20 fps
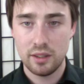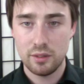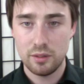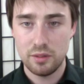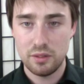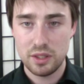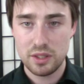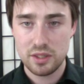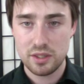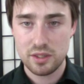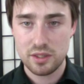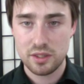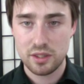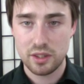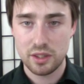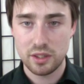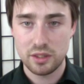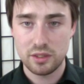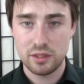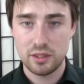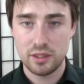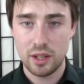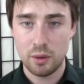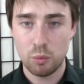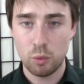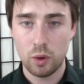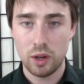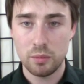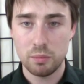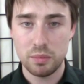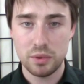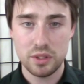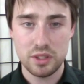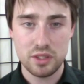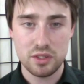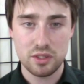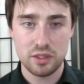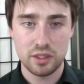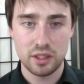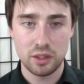visits to the #1
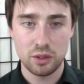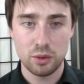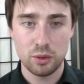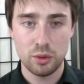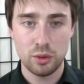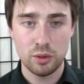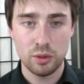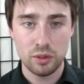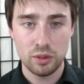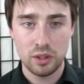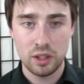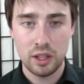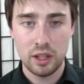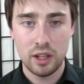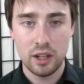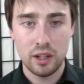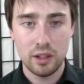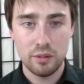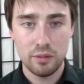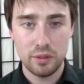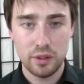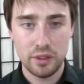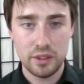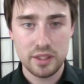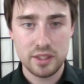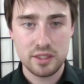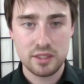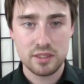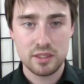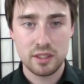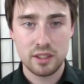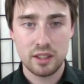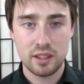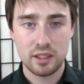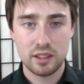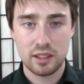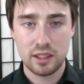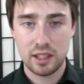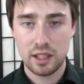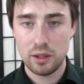position in Google for this
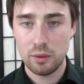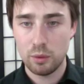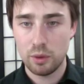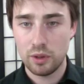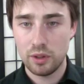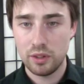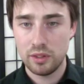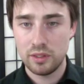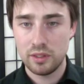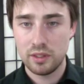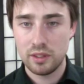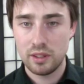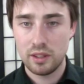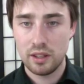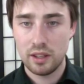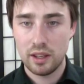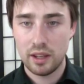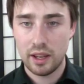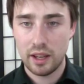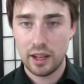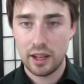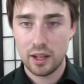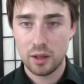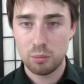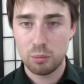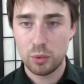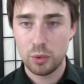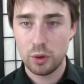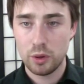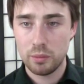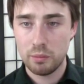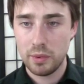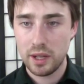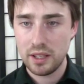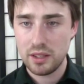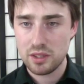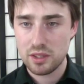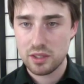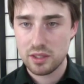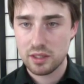keyword broad
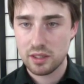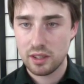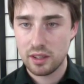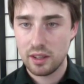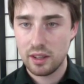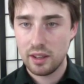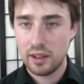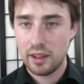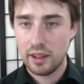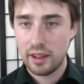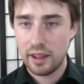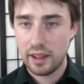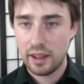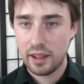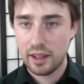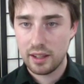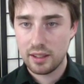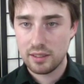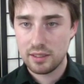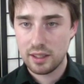matched, and